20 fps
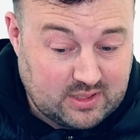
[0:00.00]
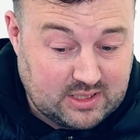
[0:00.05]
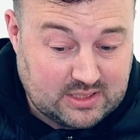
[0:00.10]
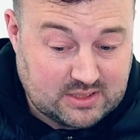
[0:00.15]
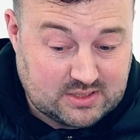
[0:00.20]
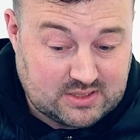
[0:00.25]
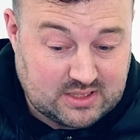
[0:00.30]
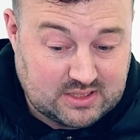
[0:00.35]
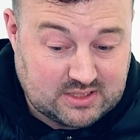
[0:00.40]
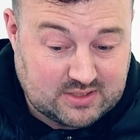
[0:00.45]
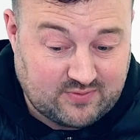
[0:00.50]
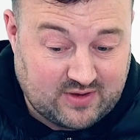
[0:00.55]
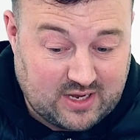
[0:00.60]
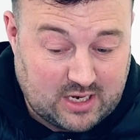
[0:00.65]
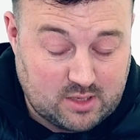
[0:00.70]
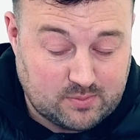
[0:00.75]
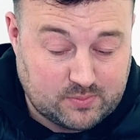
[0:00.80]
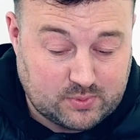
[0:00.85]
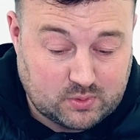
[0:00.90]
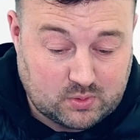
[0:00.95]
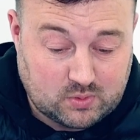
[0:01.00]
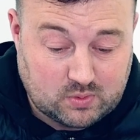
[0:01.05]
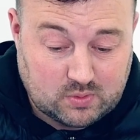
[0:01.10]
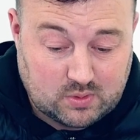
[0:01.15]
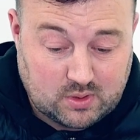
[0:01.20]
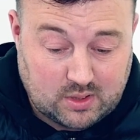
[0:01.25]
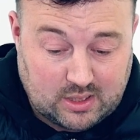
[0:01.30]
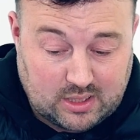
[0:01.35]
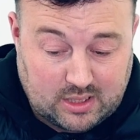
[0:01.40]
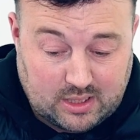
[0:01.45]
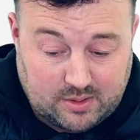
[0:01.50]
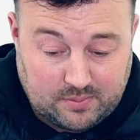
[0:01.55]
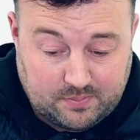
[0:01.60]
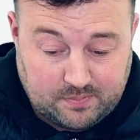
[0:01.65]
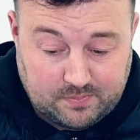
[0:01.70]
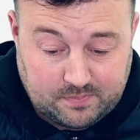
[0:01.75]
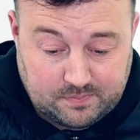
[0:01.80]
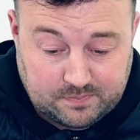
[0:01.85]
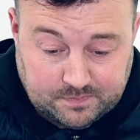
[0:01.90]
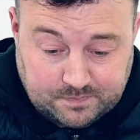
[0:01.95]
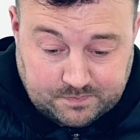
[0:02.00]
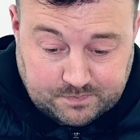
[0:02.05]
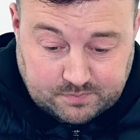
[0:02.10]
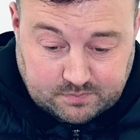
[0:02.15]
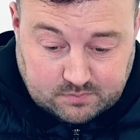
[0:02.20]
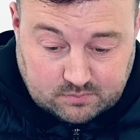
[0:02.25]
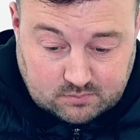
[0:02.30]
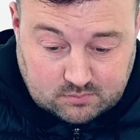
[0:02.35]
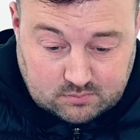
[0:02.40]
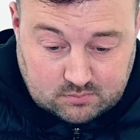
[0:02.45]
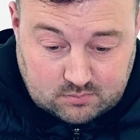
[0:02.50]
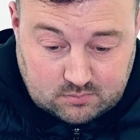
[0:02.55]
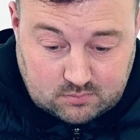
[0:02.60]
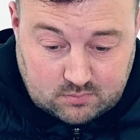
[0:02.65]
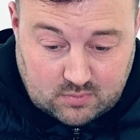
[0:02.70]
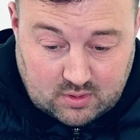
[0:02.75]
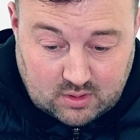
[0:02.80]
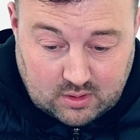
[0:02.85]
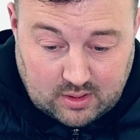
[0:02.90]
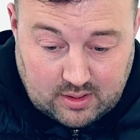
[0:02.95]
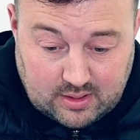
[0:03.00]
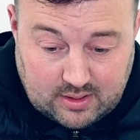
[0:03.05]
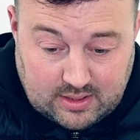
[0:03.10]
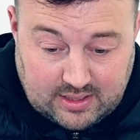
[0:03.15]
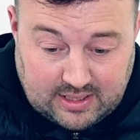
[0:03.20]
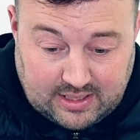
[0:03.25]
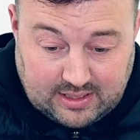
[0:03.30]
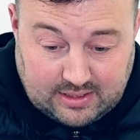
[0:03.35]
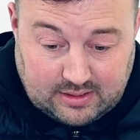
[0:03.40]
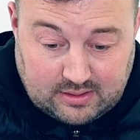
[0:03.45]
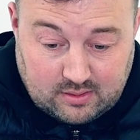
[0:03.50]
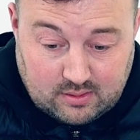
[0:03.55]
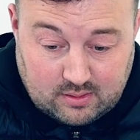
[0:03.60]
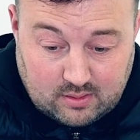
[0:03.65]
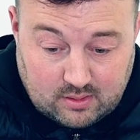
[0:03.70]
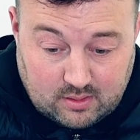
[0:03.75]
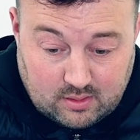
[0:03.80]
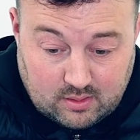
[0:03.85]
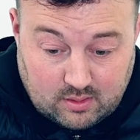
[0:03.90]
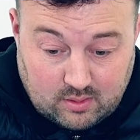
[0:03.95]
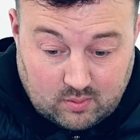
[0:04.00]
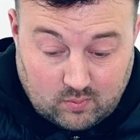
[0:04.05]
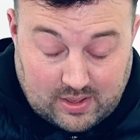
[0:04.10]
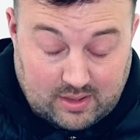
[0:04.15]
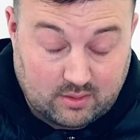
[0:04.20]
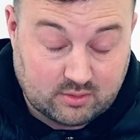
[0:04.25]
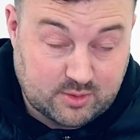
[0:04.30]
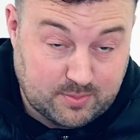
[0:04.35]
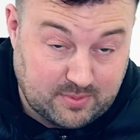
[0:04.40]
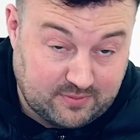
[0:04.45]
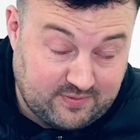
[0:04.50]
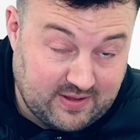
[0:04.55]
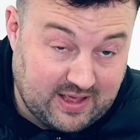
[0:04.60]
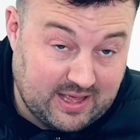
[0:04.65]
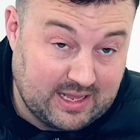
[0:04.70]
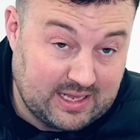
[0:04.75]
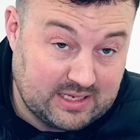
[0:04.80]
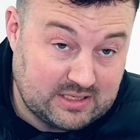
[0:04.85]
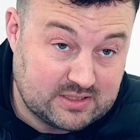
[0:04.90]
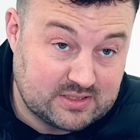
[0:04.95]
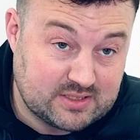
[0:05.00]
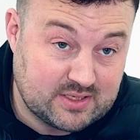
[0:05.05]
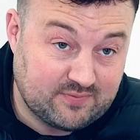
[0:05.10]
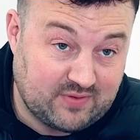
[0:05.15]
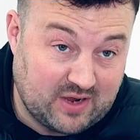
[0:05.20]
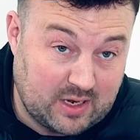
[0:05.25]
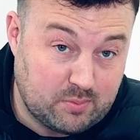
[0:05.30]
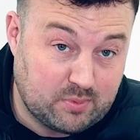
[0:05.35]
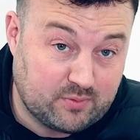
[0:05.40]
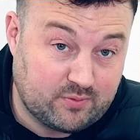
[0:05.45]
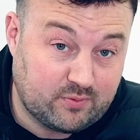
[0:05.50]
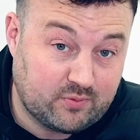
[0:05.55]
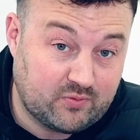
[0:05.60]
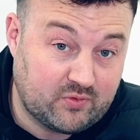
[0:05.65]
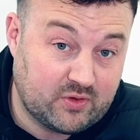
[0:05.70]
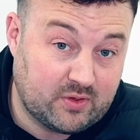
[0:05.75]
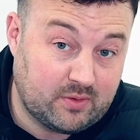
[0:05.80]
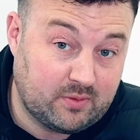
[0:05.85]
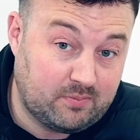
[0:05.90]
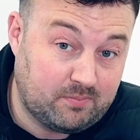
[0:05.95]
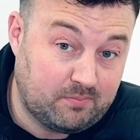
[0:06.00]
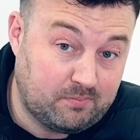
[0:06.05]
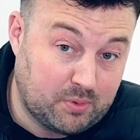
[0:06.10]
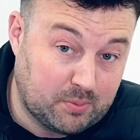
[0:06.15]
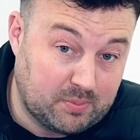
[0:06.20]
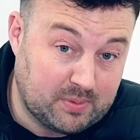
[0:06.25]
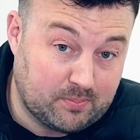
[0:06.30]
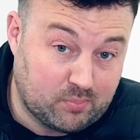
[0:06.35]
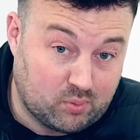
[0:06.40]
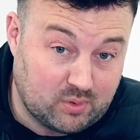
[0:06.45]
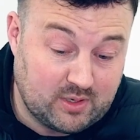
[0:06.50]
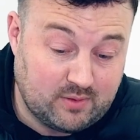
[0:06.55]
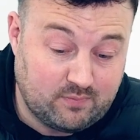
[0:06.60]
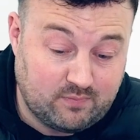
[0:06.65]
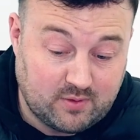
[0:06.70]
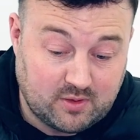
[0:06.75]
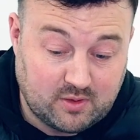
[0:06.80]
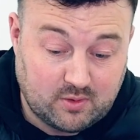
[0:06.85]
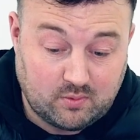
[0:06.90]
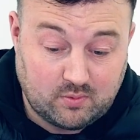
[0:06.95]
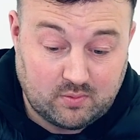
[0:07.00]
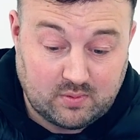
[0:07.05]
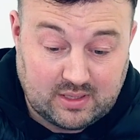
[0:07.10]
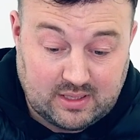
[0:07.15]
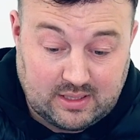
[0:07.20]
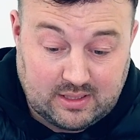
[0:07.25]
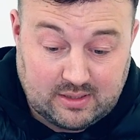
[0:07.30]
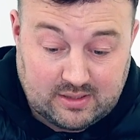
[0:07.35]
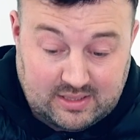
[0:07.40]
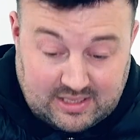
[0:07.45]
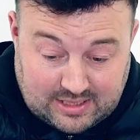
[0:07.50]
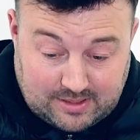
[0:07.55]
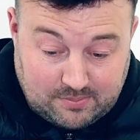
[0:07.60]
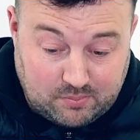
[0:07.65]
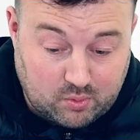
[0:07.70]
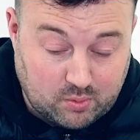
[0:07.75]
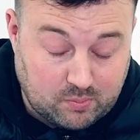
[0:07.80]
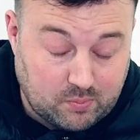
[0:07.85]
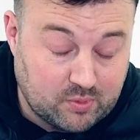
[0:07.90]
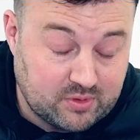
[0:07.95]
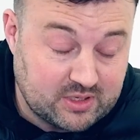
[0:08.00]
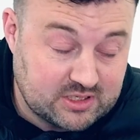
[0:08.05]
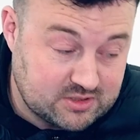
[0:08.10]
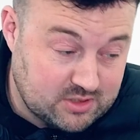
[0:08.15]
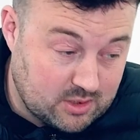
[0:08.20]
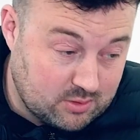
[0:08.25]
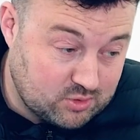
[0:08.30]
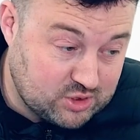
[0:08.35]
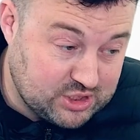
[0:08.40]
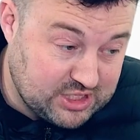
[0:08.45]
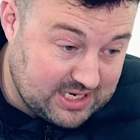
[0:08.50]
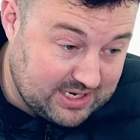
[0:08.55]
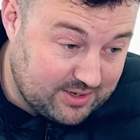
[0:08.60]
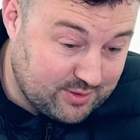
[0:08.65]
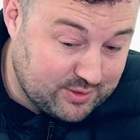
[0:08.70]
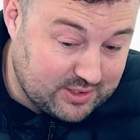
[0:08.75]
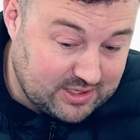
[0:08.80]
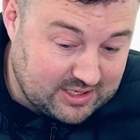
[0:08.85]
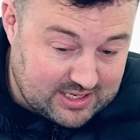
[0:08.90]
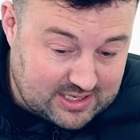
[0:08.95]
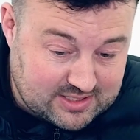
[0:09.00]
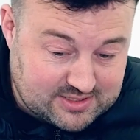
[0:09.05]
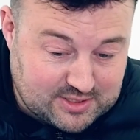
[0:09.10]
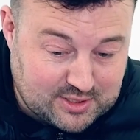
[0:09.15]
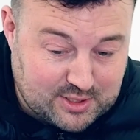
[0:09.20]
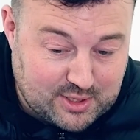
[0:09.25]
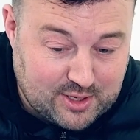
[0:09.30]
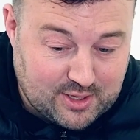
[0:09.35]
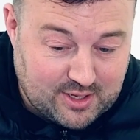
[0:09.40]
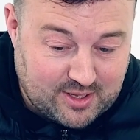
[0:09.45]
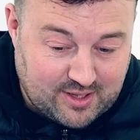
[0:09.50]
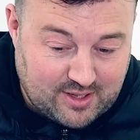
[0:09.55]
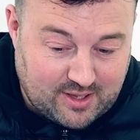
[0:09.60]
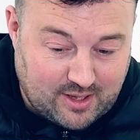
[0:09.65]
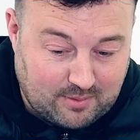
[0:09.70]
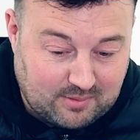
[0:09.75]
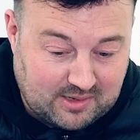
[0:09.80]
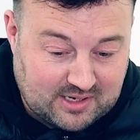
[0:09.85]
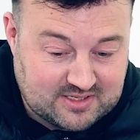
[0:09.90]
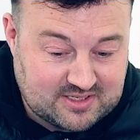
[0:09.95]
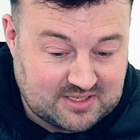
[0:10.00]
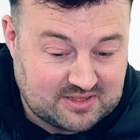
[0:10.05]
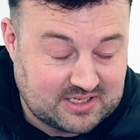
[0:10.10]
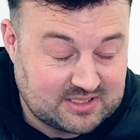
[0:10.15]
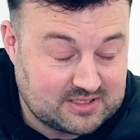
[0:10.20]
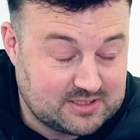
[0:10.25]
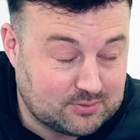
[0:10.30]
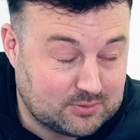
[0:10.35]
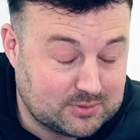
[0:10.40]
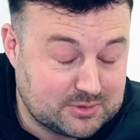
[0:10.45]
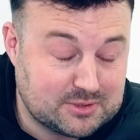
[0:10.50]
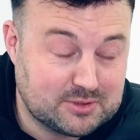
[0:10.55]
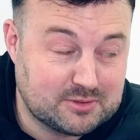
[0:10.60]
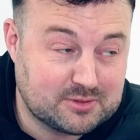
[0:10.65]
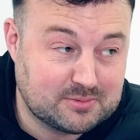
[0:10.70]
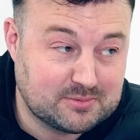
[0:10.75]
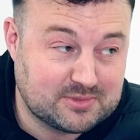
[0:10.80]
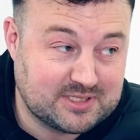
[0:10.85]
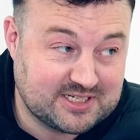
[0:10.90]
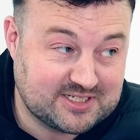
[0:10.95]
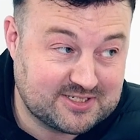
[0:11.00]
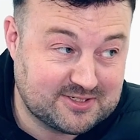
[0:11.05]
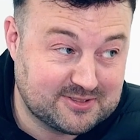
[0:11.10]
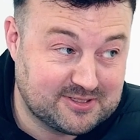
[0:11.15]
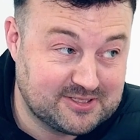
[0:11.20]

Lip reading: is available to be fair, it's available for the public preview in April, but there's no GA on it yet. I'm guessing they still want to do some testing